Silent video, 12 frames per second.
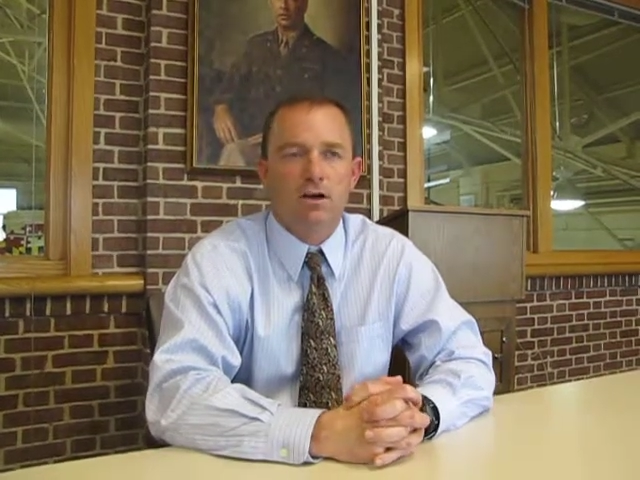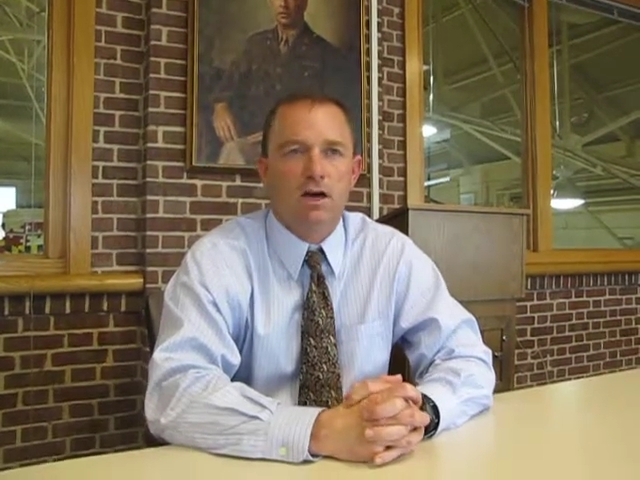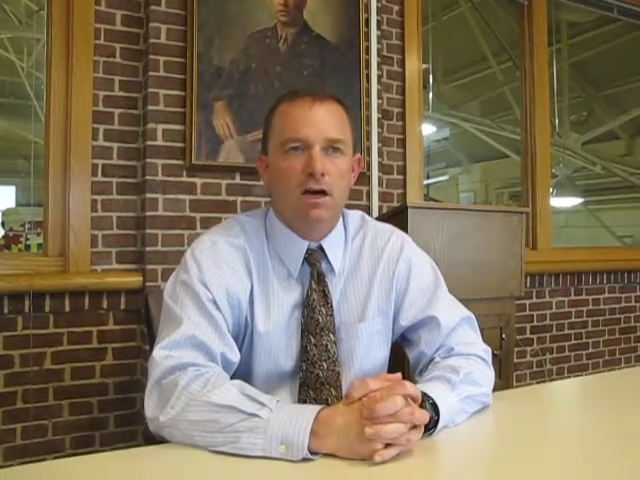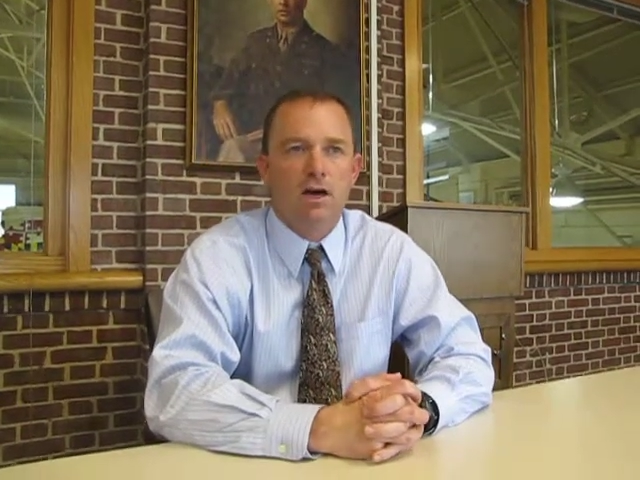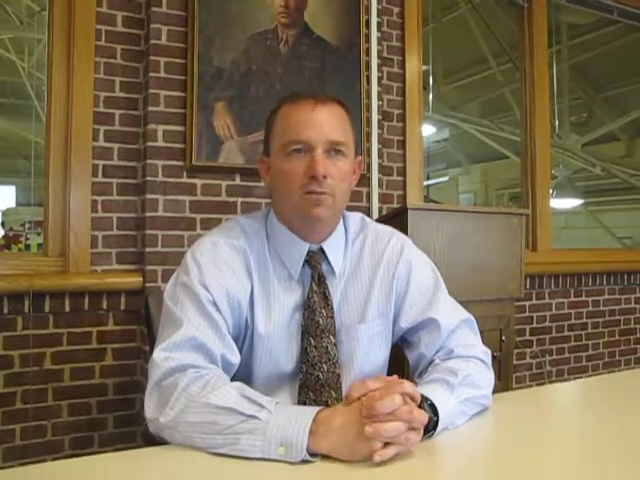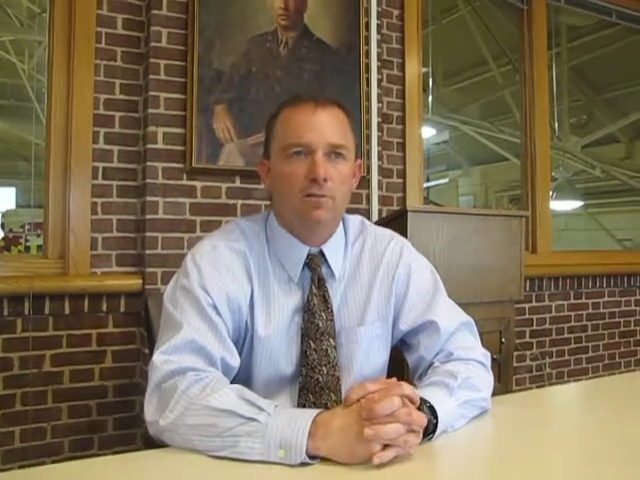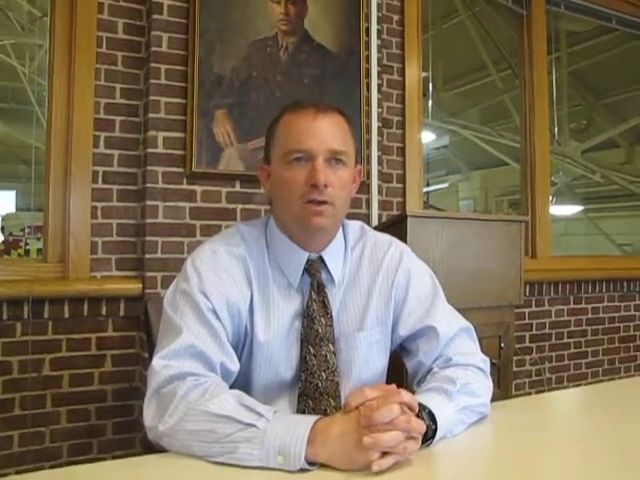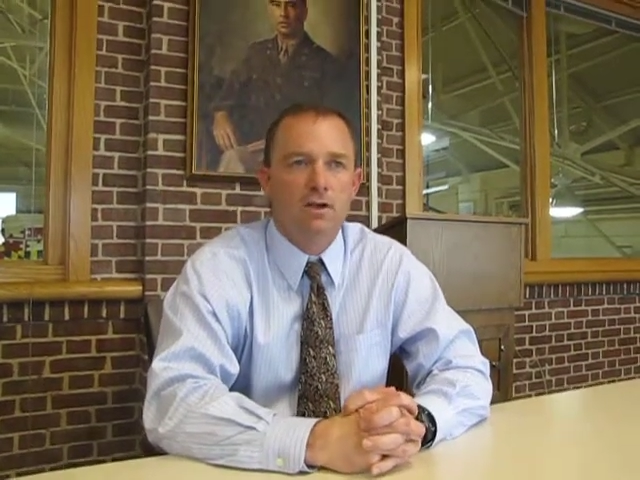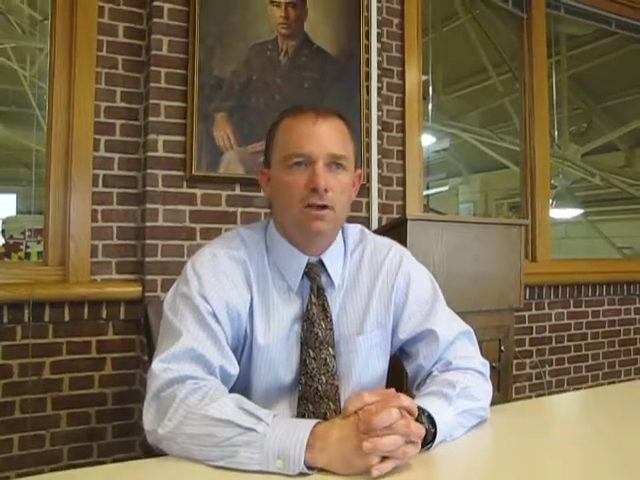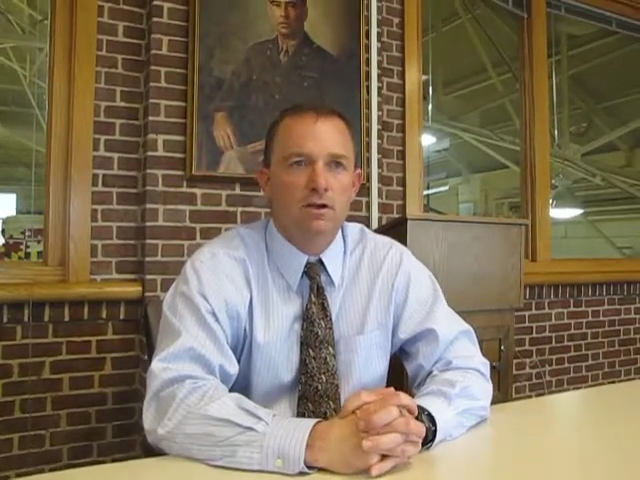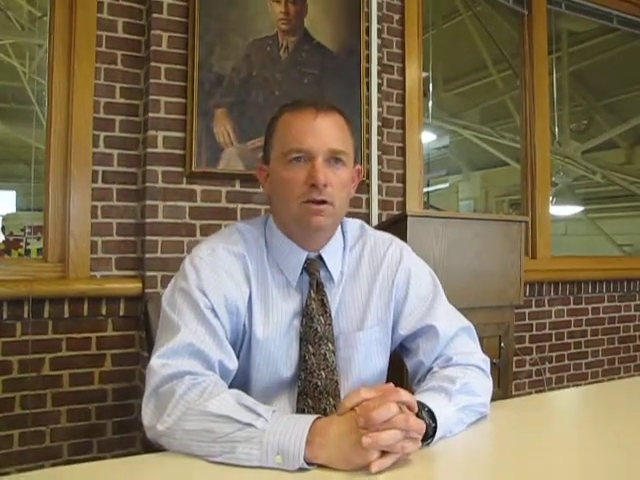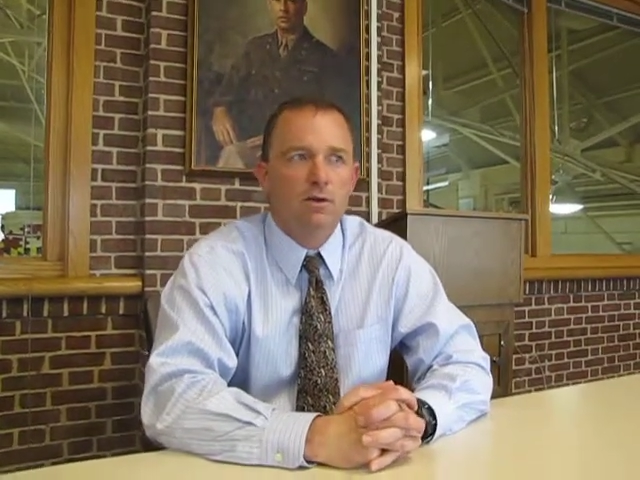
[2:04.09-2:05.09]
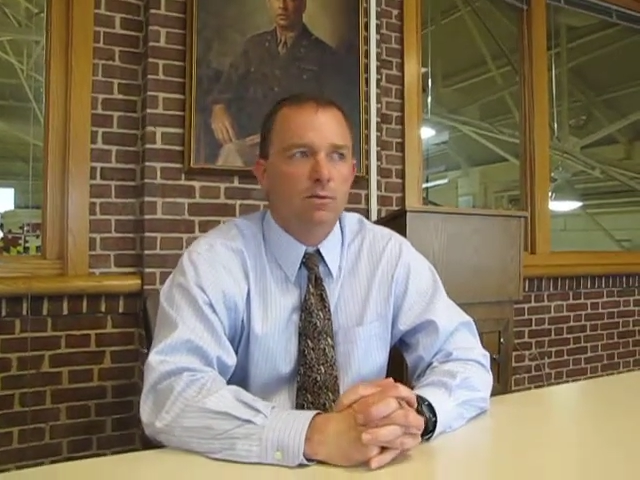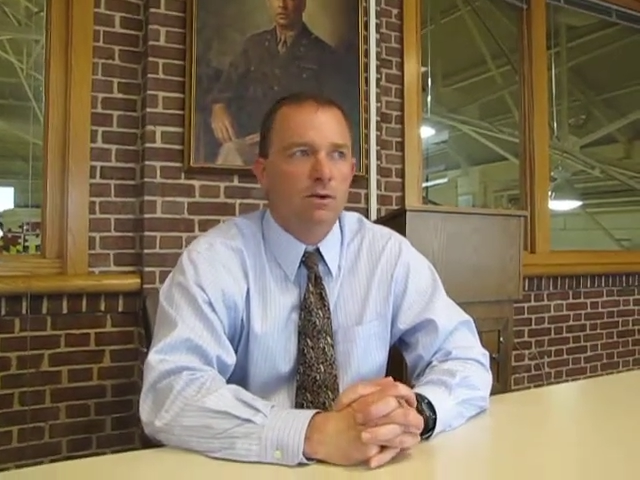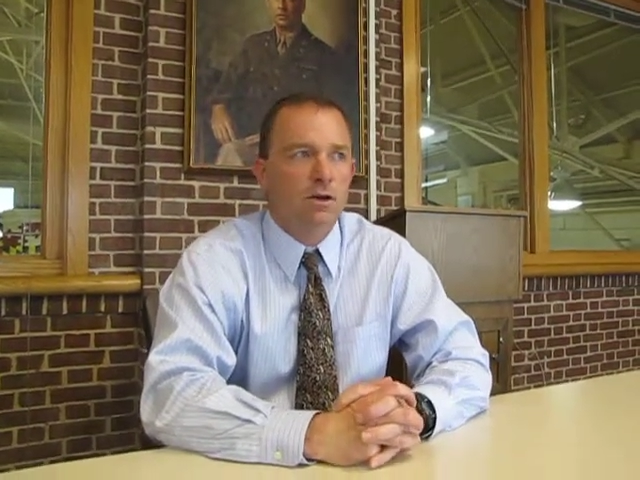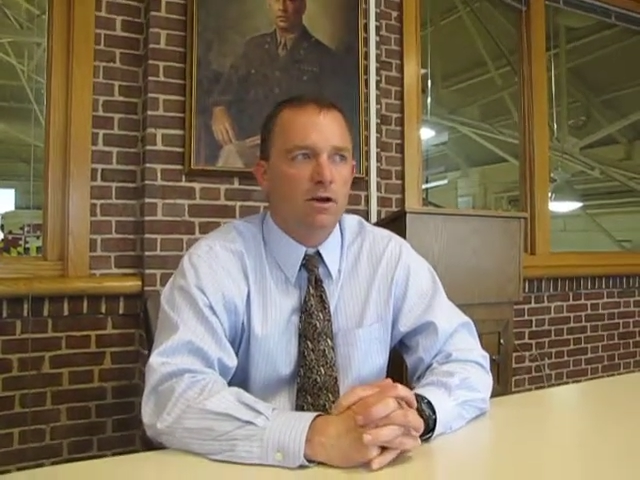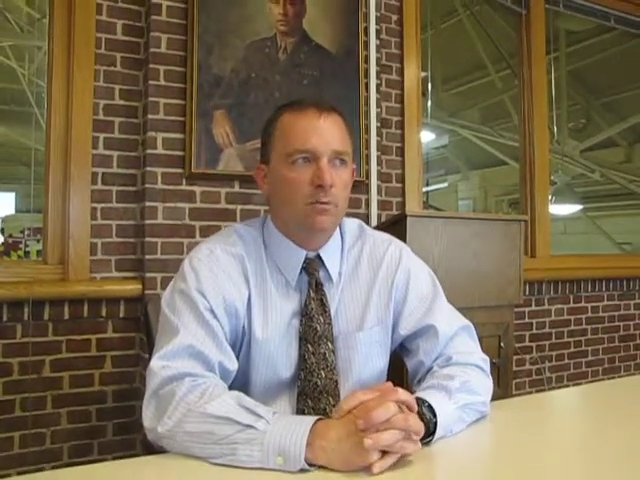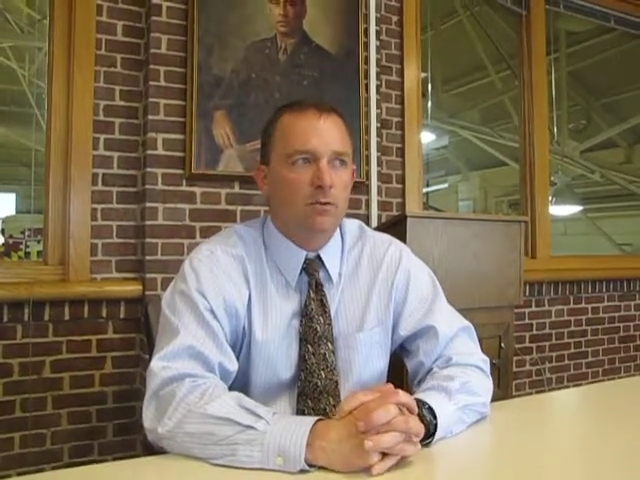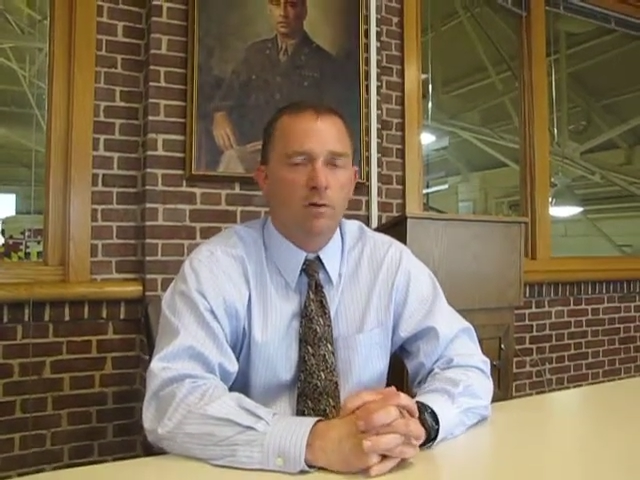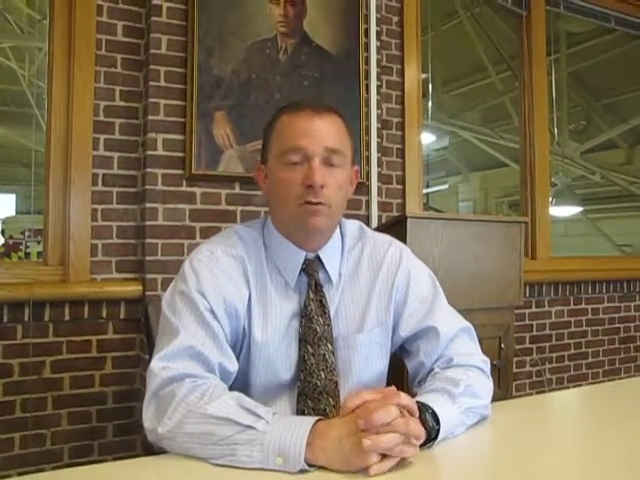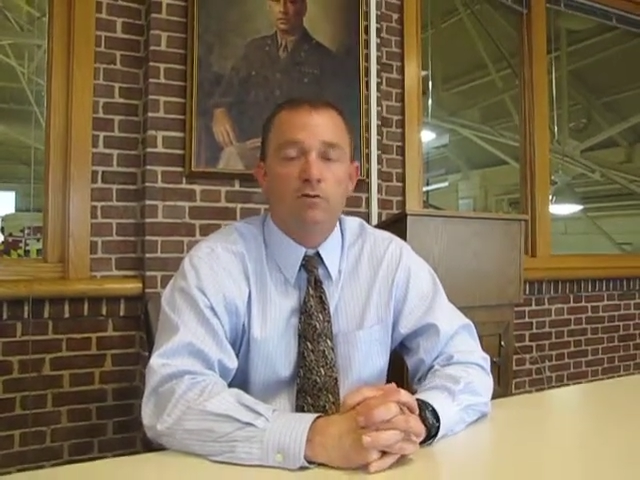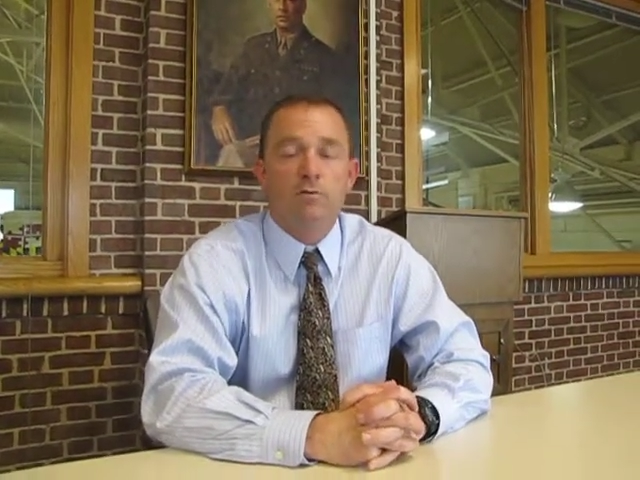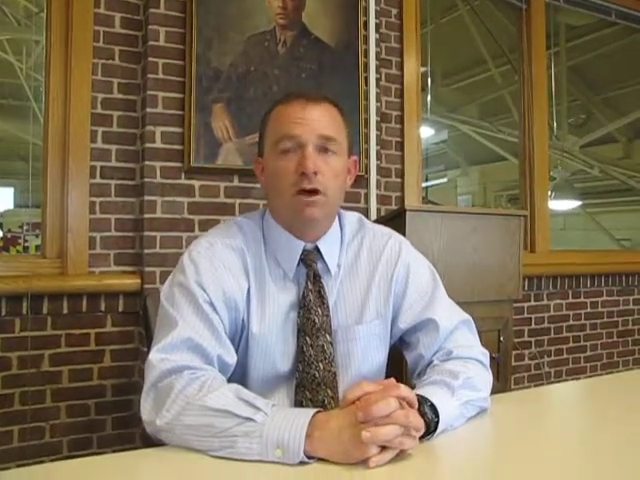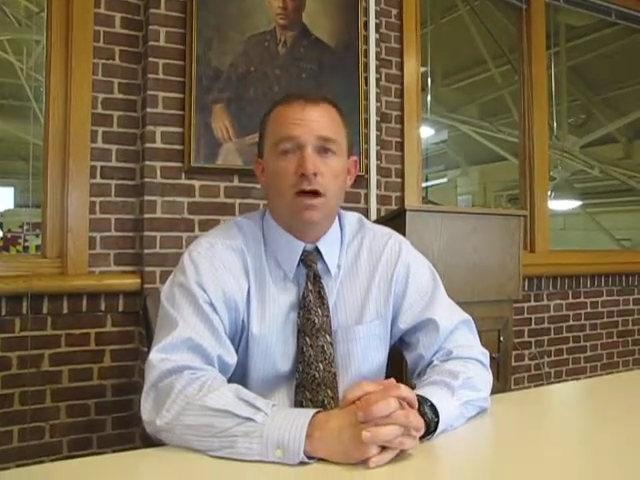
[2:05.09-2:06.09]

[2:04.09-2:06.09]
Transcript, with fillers: Um, we ended up coming from